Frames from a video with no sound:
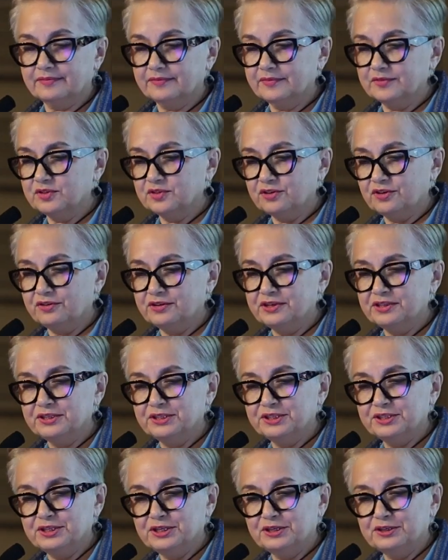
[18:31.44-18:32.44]
Sorry,
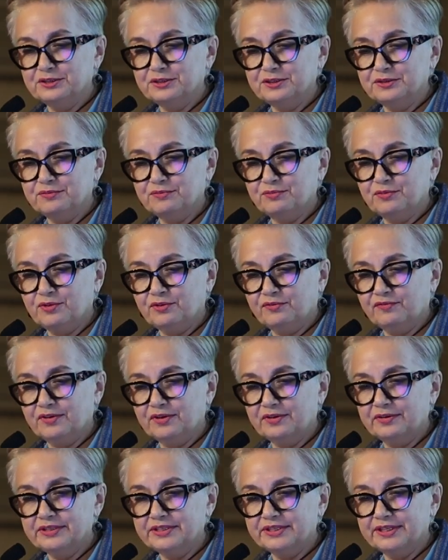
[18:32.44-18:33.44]
this thing is not
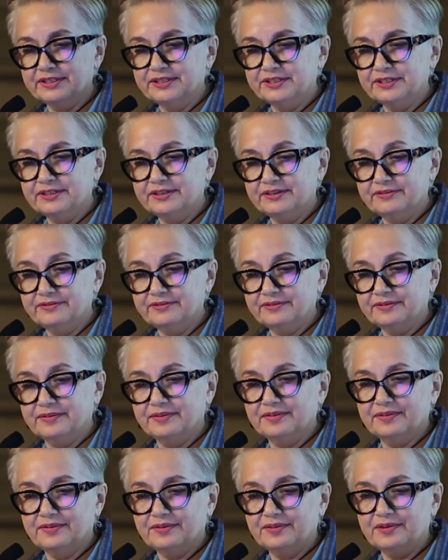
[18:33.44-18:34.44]
very sensitive.
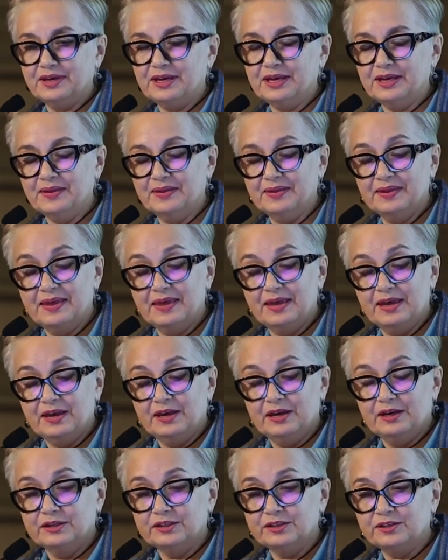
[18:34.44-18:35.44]
Okay.
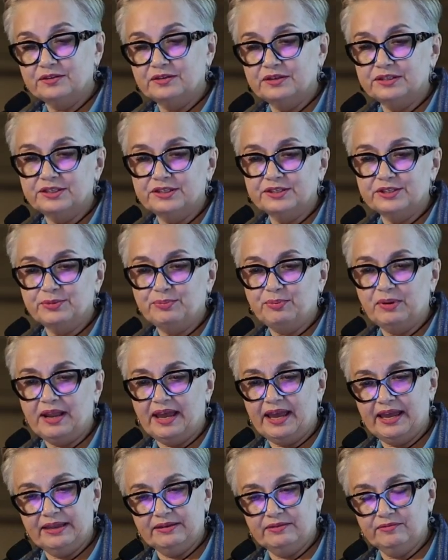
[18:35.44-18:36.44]
So this is the
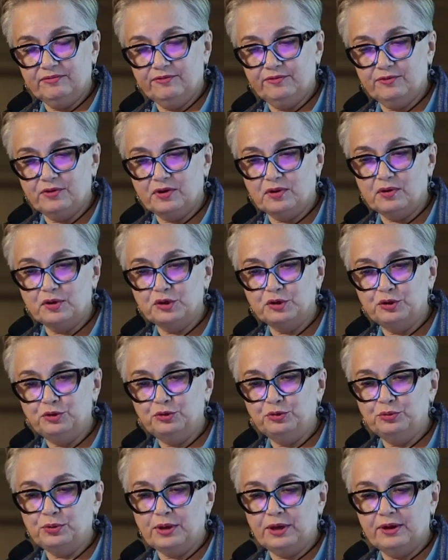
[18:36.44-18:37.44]
plan for a
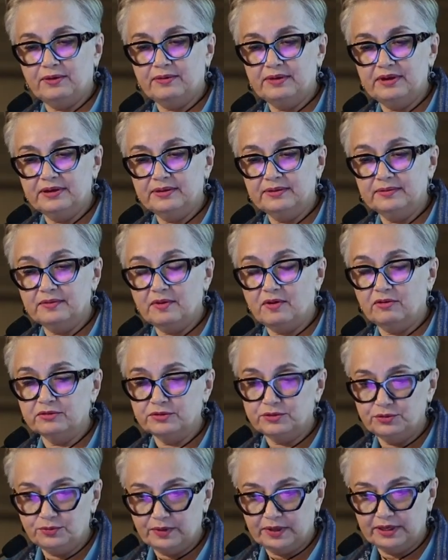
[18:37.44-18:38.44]
new area
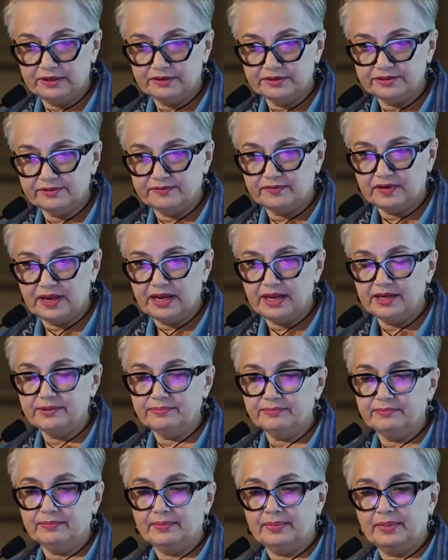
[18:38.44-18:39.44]
on 2 acres of
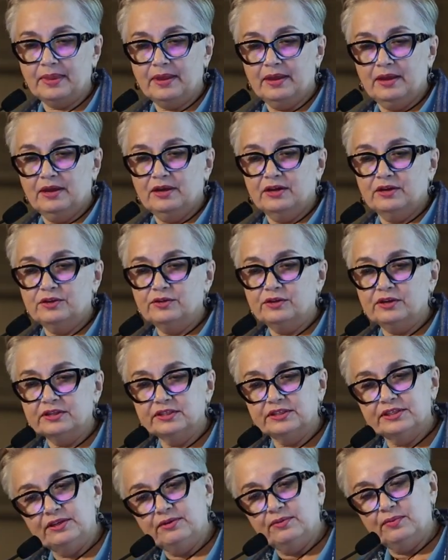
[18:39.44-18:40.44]
land. You
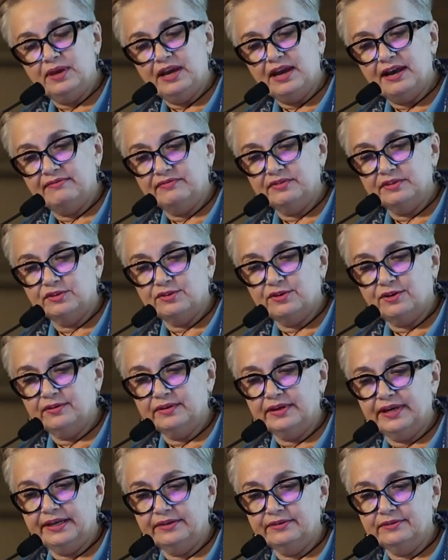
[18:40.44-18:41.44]
can see we have the
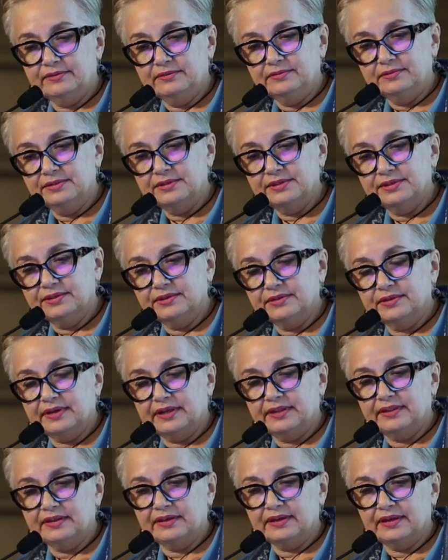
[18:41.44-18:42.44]
dog kennels
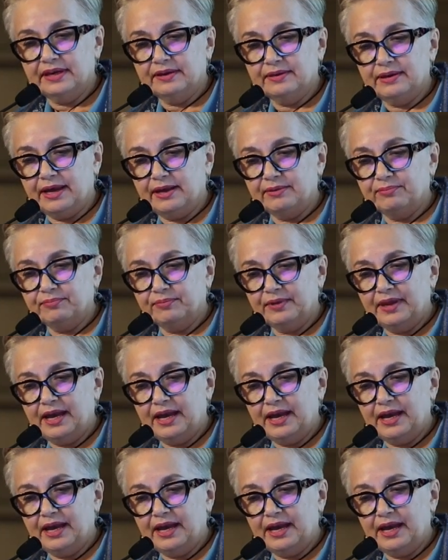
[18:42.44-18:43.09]
and the cat